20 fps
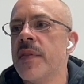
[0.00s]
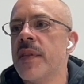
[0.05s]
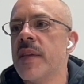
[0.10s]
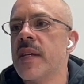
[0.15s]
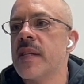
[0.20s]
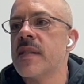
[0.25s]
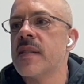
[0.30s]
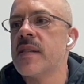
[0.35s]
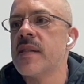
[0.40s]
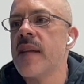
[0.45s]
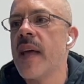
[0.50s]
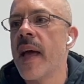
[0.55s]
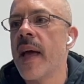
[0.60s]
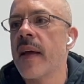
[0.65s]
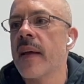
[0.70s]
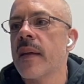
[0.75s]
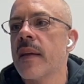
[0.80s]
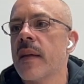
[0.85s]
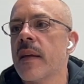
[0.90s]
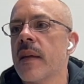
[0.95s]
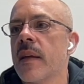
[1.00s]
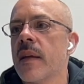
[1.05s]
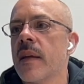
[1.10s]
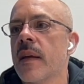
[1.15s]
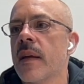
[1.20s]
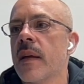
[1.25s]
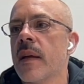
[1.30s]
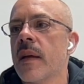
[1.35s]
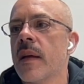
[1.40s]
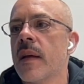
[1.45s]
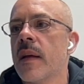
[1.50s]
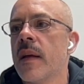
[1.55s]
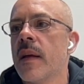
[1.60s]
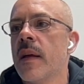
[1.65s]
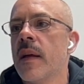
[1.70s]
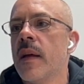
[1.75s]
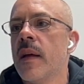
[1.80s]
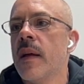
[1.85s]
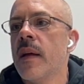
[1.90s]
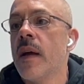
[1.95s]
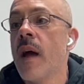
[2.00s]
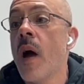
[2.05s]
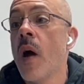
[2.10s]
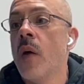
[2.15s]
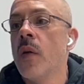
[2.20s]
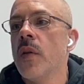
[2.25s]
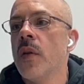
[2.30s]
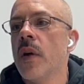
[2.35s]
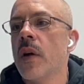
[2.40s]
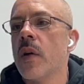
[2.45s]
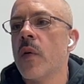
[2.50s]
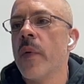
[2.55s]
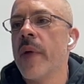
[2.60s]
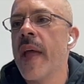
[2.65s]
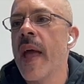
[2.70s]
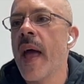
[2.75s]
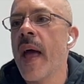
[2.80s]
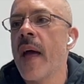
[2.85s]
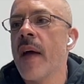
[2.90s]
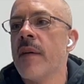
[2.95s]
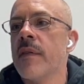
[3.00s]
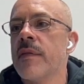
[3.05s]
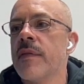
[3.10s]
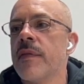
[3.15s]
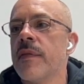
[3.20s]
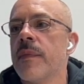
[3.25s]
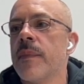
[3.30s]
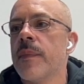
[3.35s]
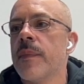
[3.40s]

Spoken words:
this deck, oh look, we have